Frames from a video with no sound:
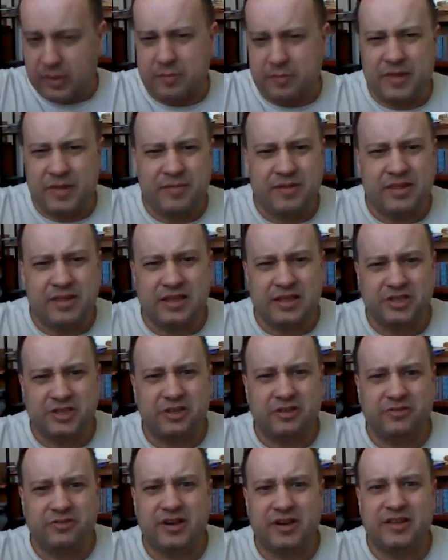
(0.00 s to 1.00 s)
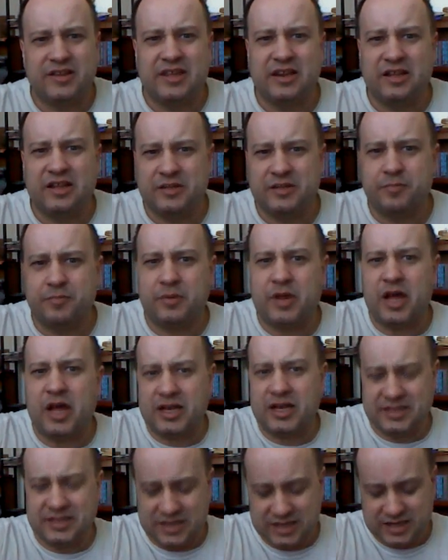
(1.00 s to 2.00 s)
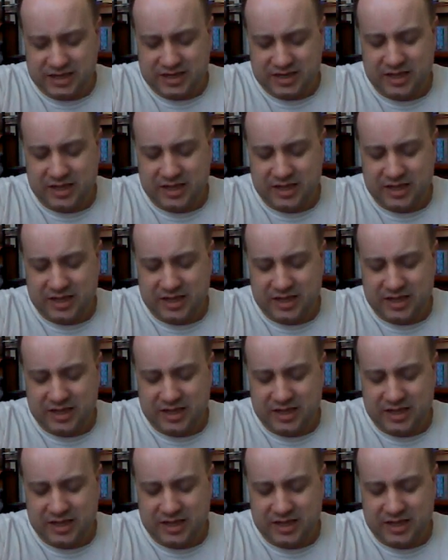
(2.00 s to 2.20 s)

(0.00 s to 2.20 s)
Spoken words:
maybe this year I'll try to get all the blocks done,